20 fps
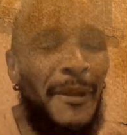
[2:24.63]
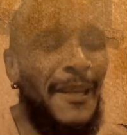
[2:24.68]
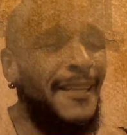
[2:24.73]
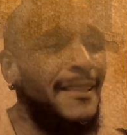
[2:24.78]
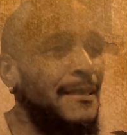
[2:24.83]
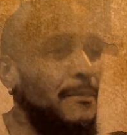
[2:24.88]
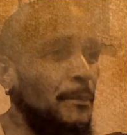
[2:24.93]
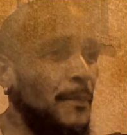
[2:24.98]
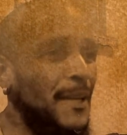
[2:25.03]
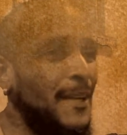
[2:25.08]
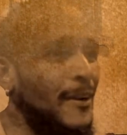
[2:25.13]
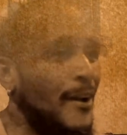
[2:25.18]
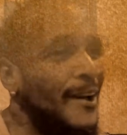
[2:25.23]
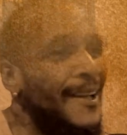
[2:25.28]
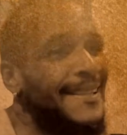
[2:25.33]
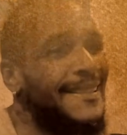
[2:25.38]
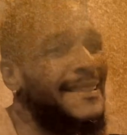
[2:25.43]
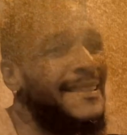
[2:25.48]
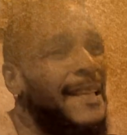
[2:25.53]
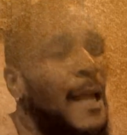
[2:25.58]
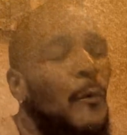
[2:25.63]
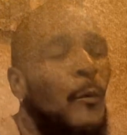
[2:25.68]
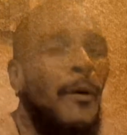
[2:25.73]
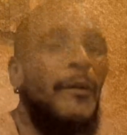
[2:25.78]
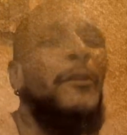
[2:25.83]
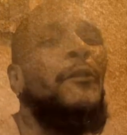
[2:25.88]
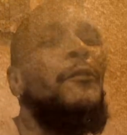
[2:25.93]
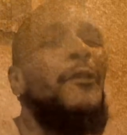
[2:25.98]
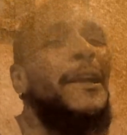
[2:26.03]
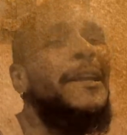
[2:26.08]
It's because they
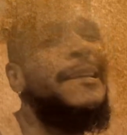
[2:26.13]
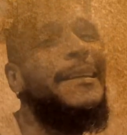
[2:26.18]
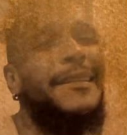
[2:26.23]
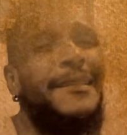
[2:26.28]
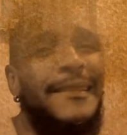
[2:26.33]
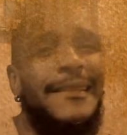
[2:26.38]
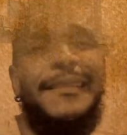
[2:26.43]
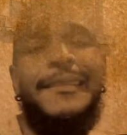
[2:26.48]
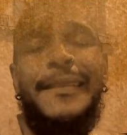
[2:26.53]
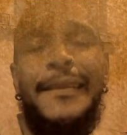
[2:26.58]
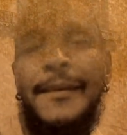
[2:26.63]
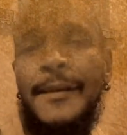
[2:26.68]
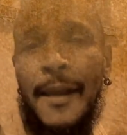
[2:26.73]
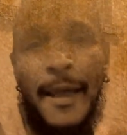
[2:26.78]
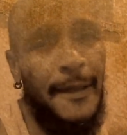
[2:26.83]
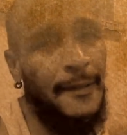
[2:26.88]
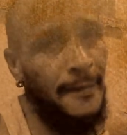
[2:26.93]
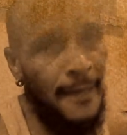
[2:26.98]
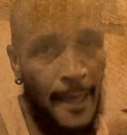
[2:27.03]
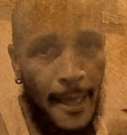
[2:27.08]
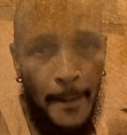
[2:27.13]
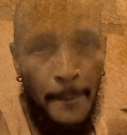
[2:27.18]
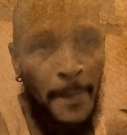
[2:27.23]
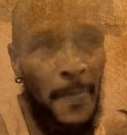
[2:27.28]
weren't really in the scene like that.